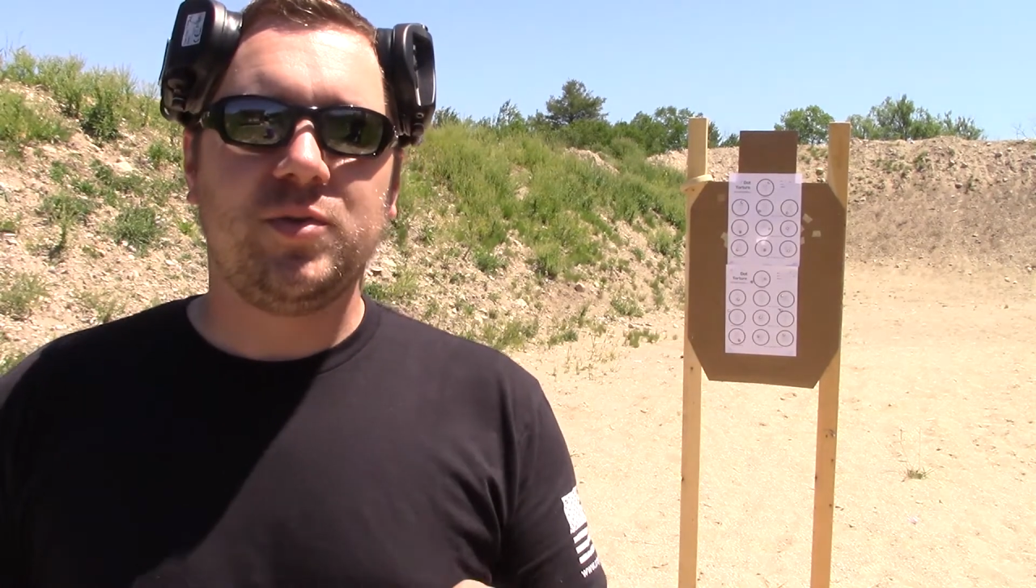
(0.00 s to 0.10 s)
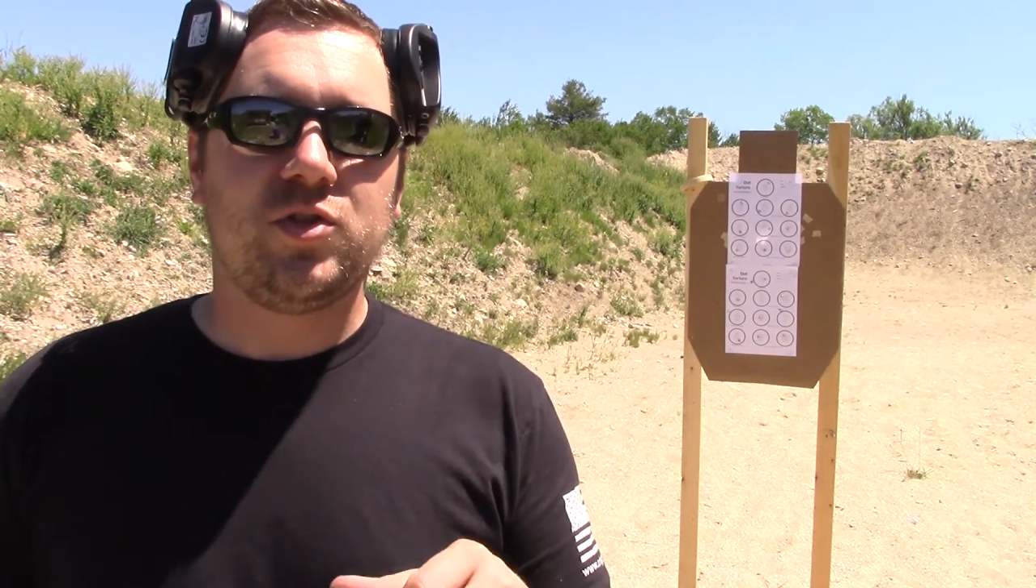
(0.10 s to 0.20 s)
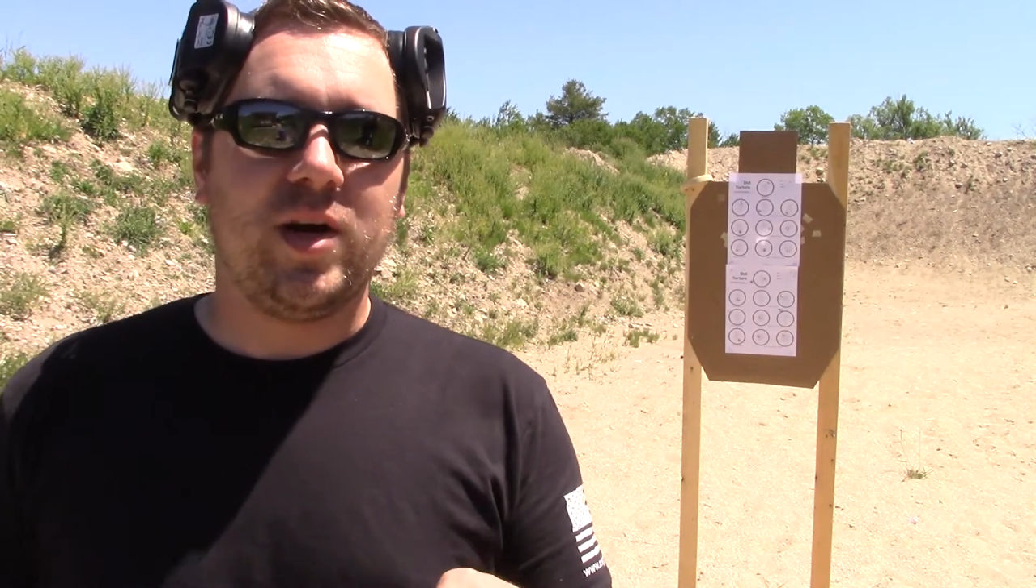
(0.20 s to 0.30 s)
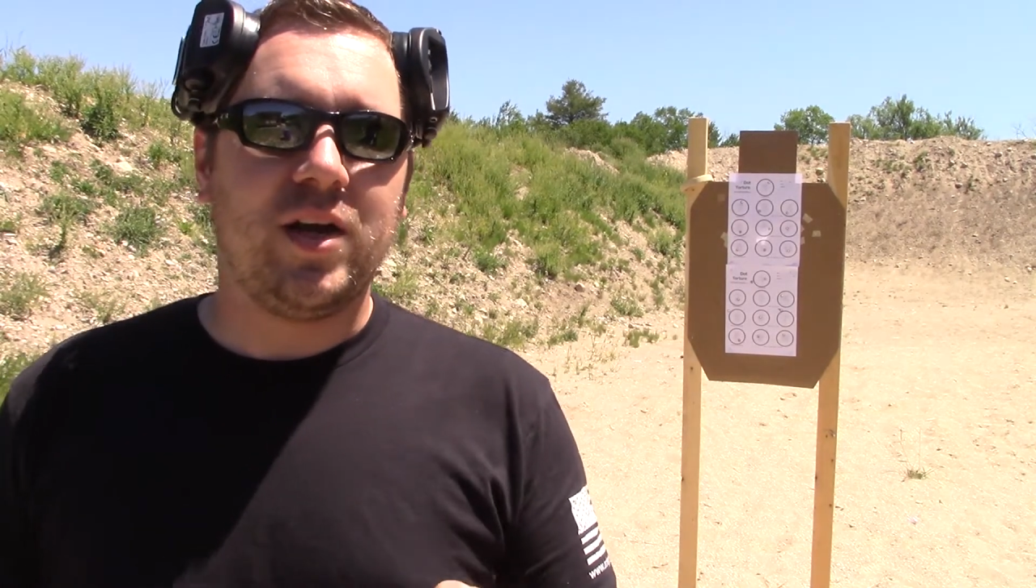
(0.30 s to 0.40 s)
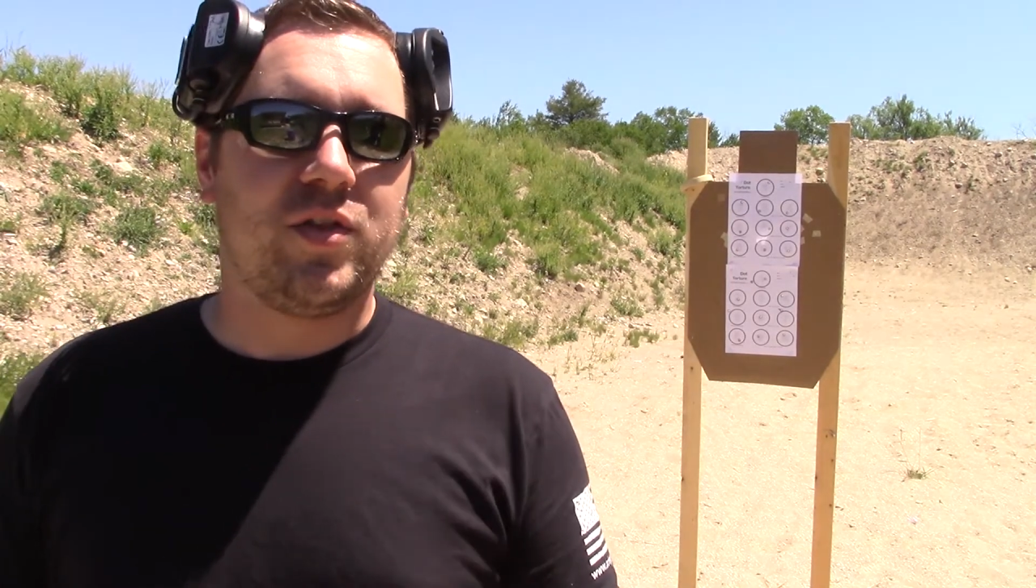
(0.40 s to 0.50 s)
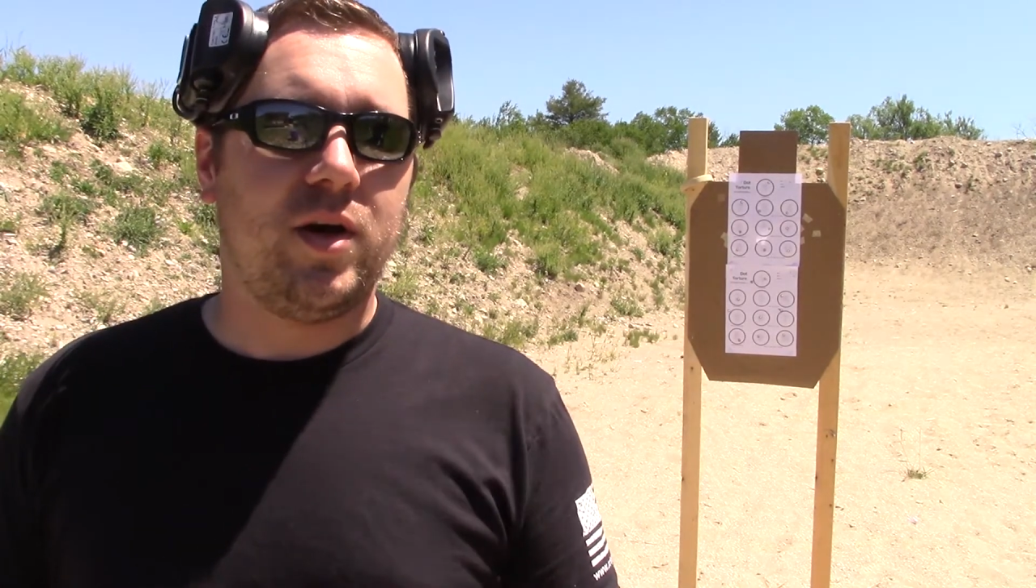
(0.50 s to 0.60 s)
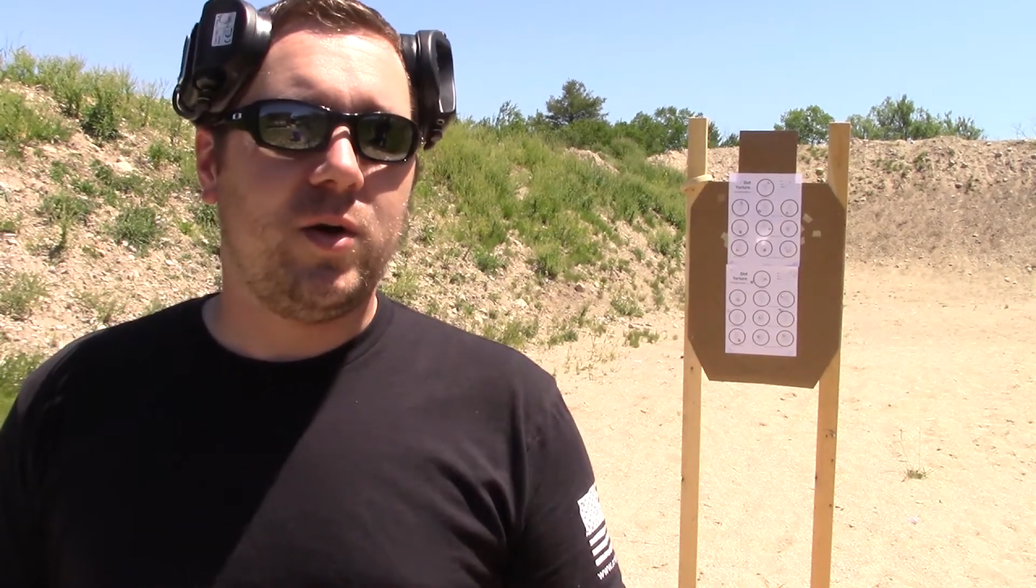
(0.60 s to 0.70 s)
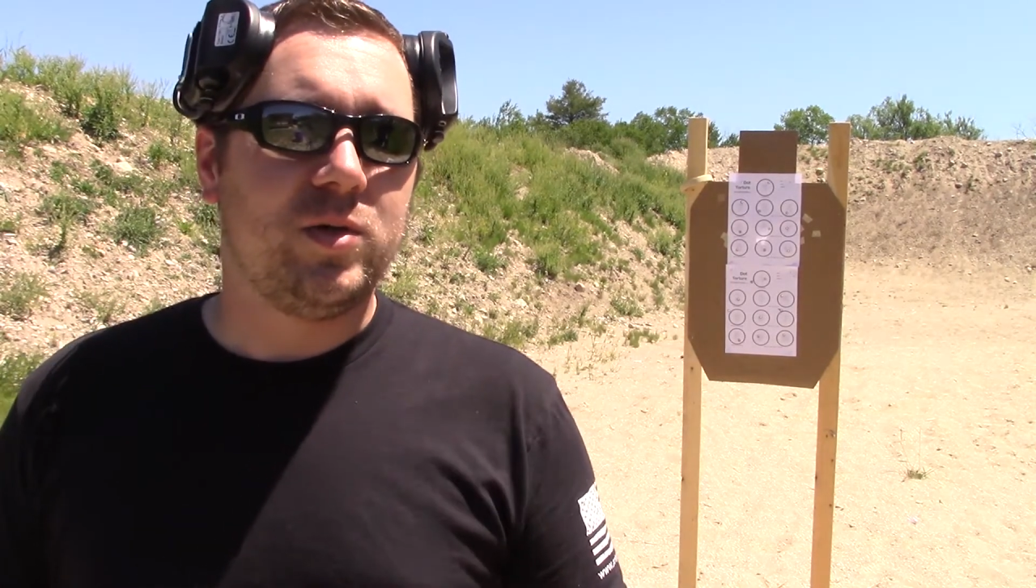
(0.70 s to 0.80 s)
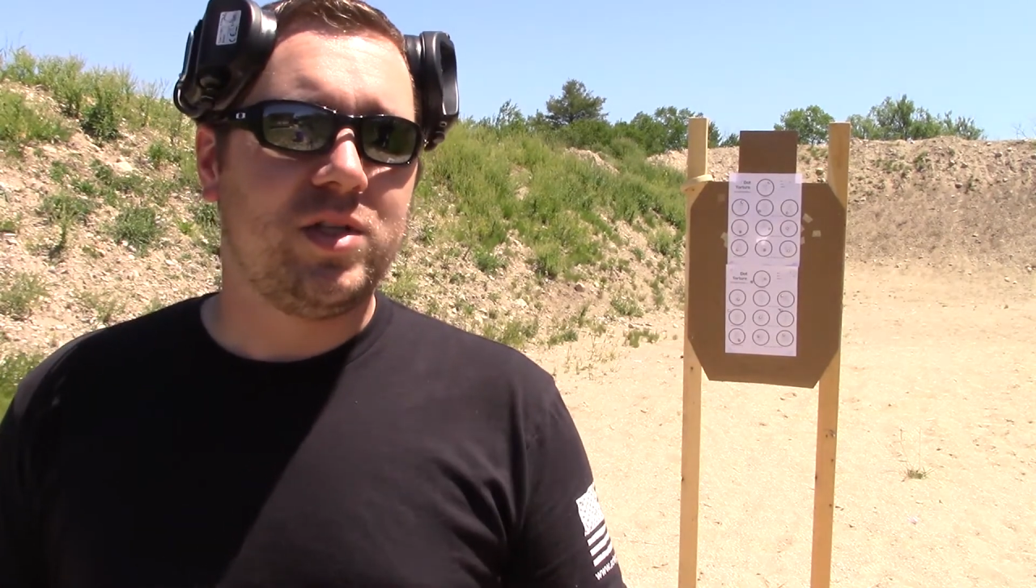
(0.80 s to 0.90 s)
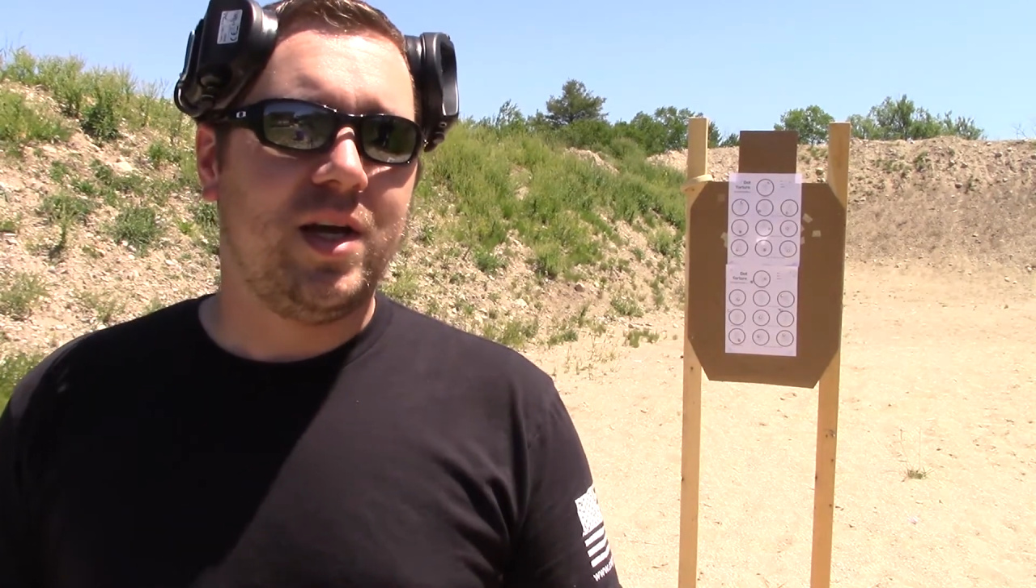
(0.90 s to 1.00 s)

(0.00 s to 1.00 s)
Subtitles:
strength goes,